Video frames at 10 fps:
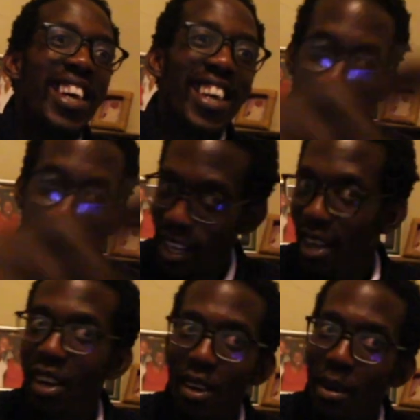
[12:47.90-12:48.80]

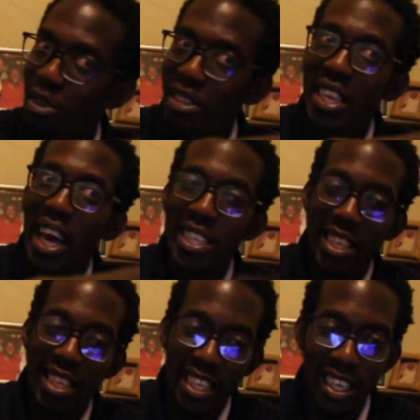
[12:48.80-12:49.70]
Yeah,
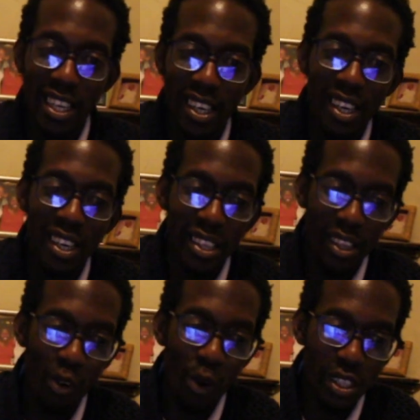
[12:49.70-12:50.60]
precisely. The
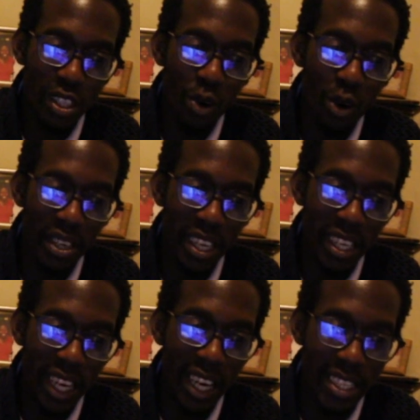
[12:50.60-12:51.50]
naughty corner,
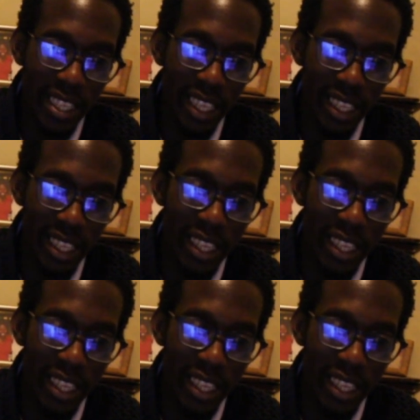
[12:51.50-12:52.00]
guys. Naughty corner.